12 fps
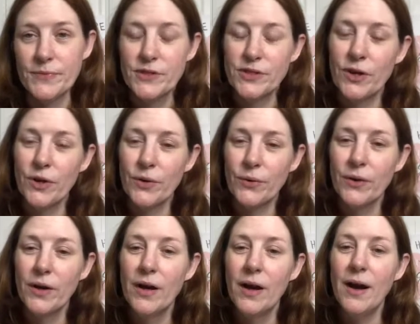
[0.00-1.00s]
So
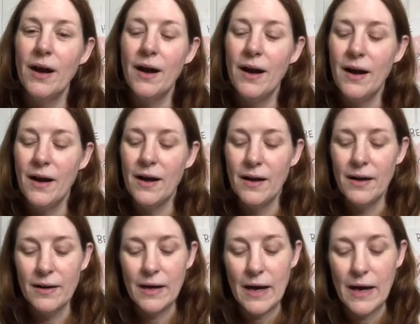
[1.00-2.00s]

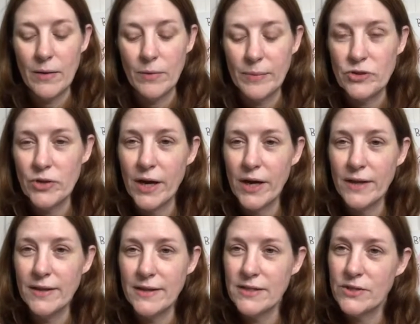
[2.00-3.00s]
I will be
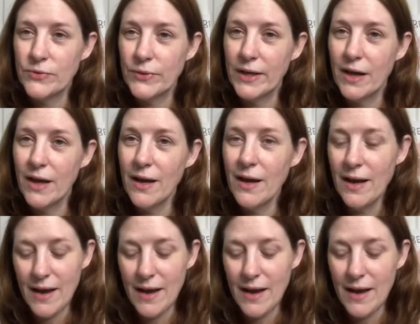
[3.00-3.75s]
trying these 3 on,